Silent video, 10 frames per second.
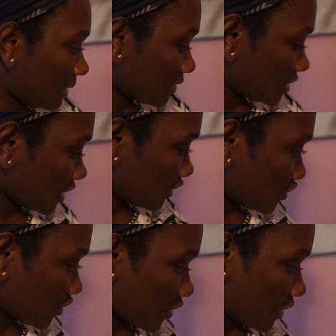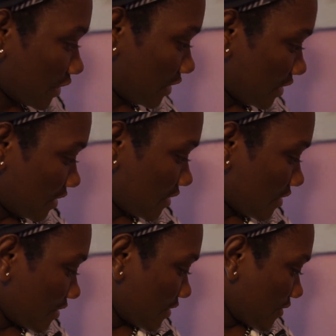I'm just not sure
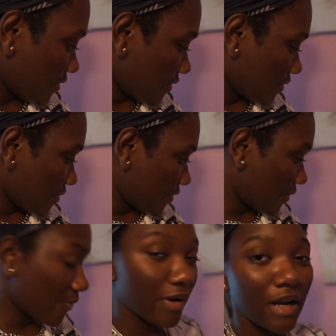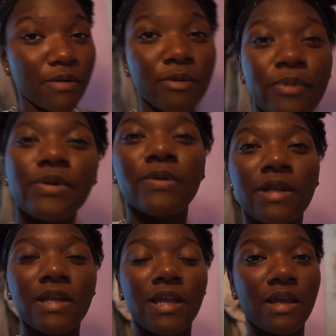what I will put on
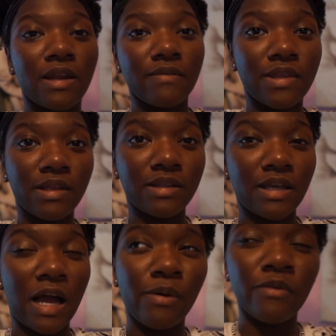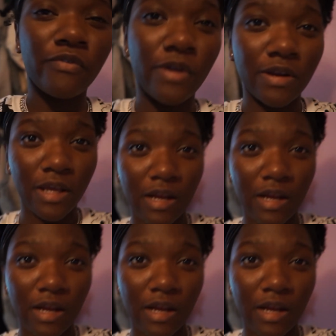it yet and everything like that. I won't figure that